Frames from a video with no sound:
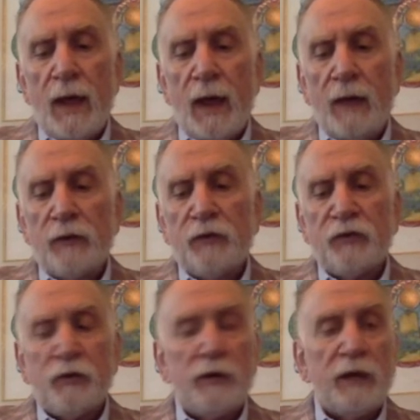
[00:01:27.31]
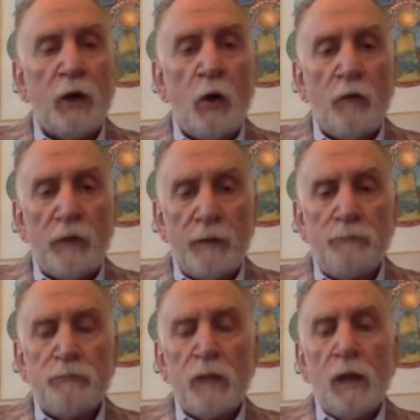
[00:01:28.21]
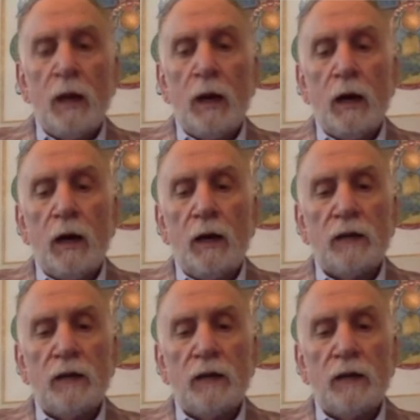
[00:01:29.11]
And considering COVID, a